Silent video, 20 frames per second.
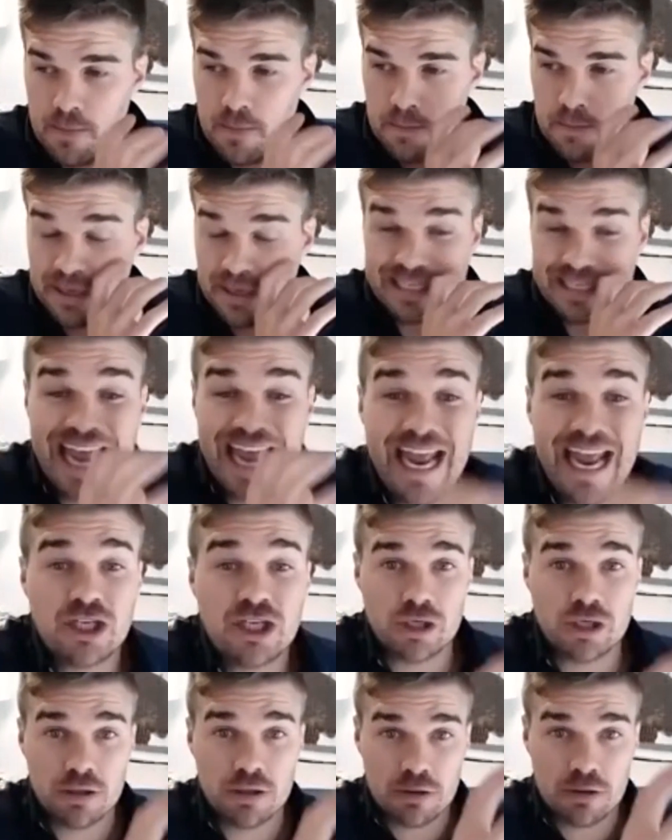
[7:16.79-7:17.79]

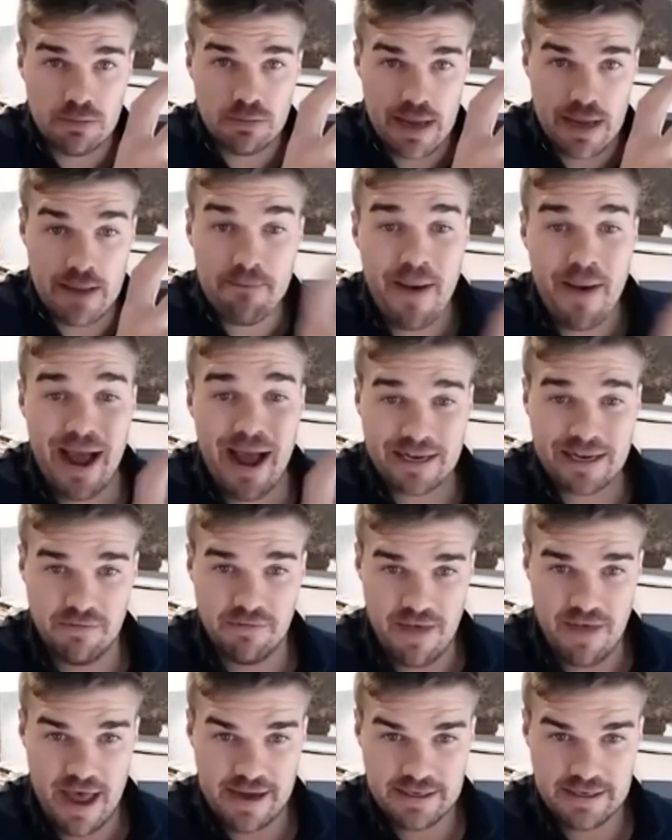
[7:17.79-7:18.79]
potential impact of
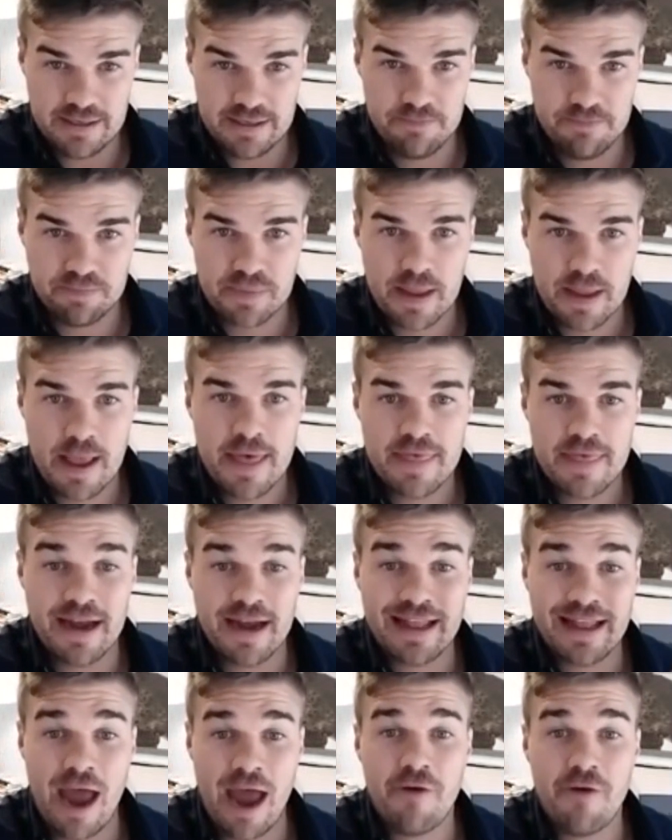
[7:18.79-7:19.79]
that
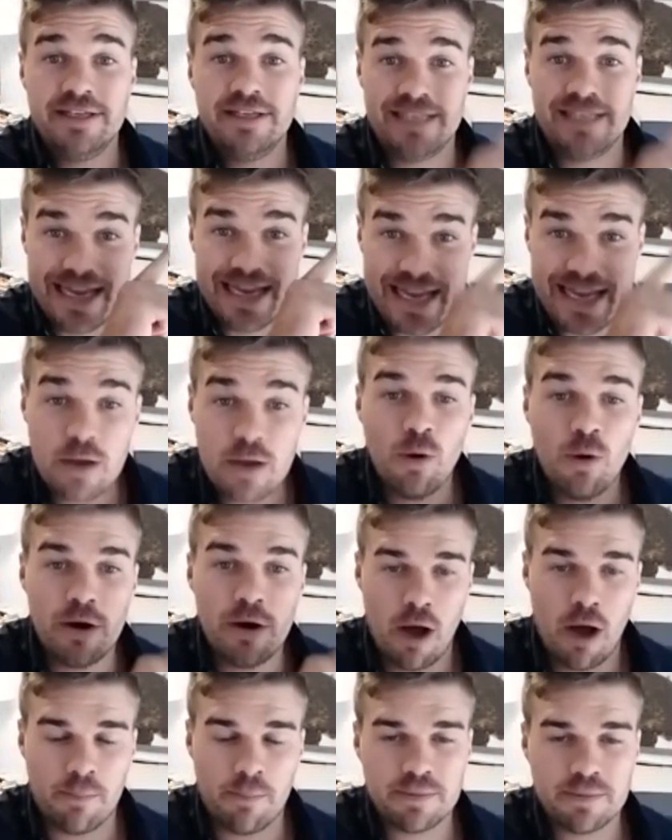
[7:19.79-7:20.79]
carries an equal and
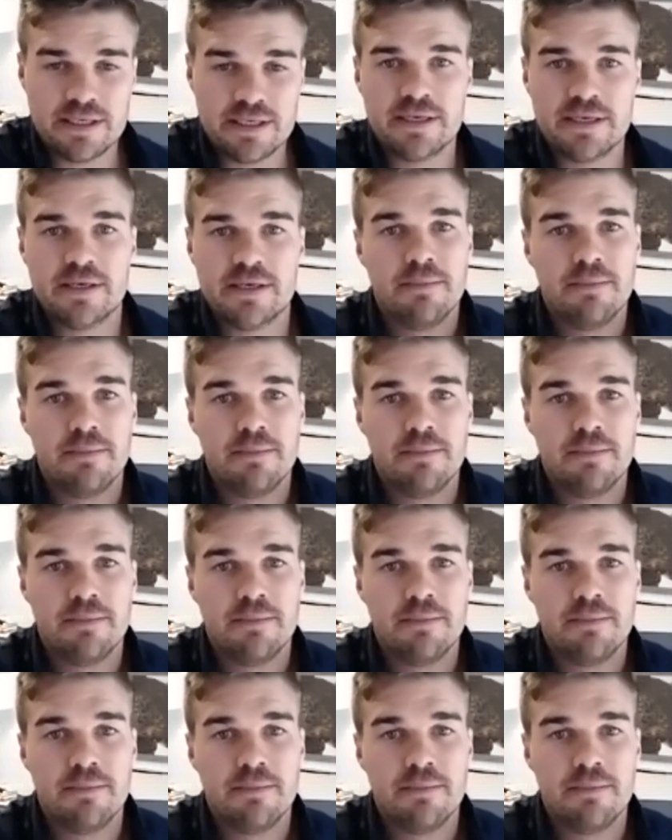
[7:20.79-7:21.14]
opposite